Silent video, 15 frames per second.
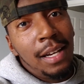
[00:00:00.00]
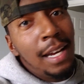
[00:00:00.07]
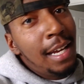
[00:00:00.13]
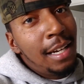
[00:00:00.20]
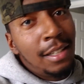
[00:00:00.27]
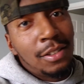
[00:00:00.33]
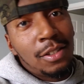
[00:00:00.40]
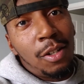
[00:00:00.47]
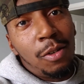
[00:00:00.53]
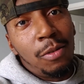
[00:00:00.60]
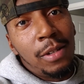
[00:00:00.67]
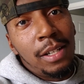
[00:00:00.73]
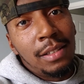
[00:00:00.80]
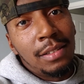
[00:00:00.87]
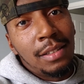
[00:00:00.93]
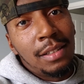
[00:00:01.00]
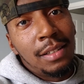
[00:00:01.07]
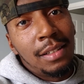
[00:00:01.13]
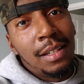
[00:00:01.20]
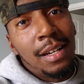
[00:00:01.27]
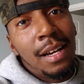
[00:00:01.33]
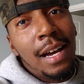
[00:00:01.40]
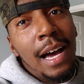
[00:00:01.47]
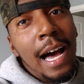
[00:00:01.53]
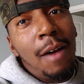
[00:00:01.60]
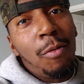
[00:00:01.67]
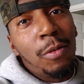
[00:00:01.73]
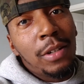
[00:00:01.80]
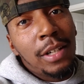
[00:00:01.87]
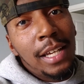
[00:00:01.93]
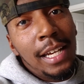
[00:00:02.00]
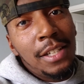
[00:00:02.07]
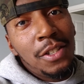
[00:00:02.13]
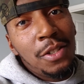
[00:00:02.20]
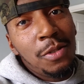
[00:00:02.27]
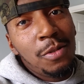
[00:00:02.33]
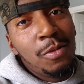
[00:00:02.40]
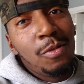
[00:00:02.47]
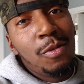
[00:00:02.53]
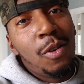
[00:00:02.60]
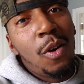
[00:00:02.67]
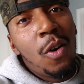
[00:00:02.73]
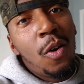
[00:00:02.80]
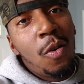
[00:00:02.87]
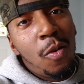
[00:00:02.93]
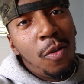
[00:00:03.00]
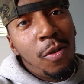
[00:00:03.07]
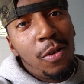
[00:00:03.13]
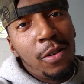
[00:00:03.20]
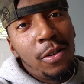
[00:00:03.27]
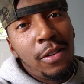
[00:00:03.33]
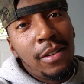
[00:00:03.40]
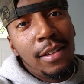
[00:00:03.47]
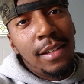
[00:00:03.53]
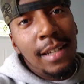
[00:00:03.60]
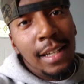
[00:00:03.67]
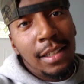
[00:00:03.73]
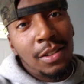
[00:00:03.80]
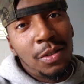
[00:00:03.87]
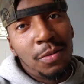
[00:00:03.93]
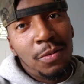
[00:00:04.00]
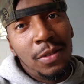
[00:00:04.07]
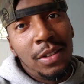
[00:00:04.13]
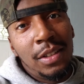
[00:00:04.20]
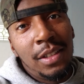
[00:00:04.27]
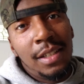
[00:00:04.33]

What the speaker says: And as always, I will catch you on the next one.